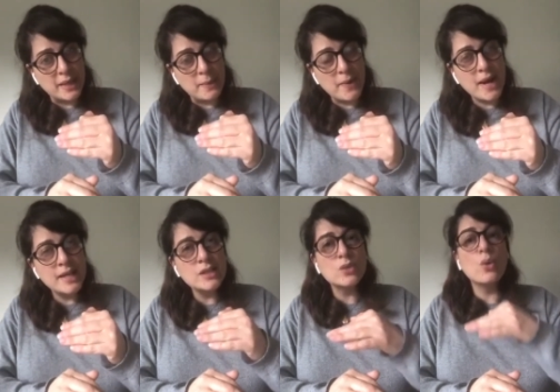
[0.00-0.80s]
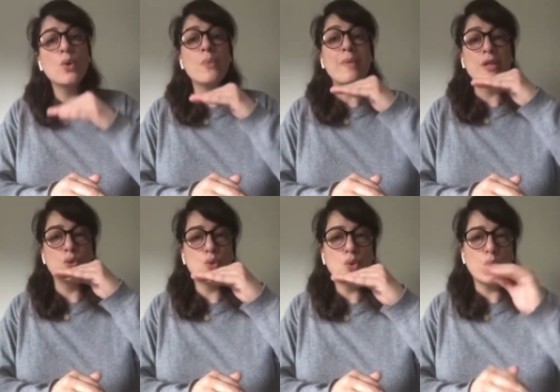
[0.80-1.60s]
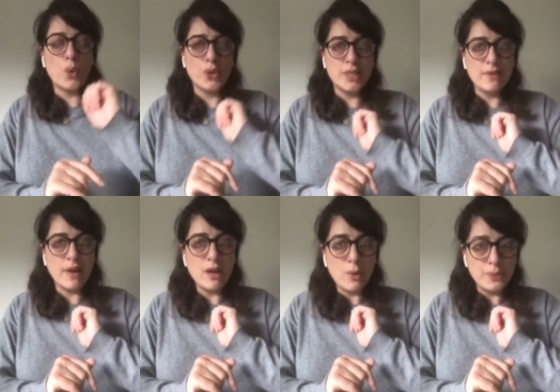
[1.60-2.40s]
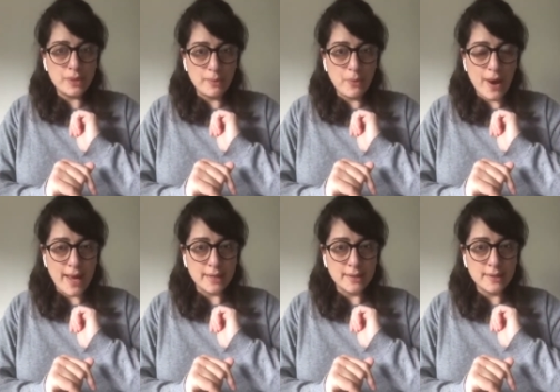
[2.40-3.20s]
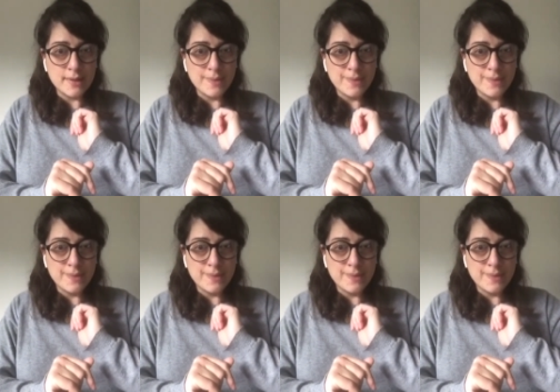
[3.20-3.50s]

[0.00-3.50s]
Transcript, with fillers: brands or mature or developed brands.